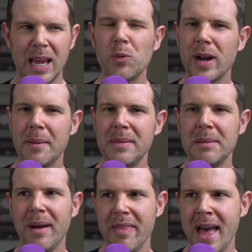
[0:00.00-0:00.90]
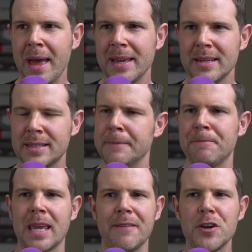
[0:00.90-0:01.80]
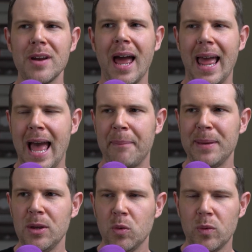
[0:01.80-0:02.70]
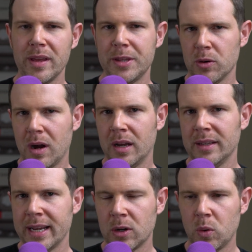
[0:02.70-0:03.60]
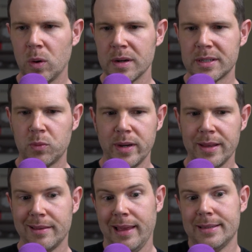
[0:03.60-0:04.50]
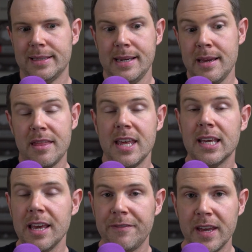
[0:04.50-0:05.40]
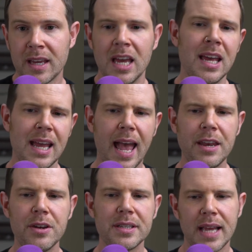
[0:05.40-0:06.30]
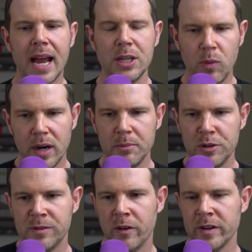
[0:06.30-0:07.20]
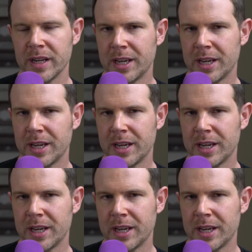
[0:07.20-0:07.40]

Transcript: And what I mean by that is if you're not happy with your online course with, let's say, Thinkific, and you decide you want to move over to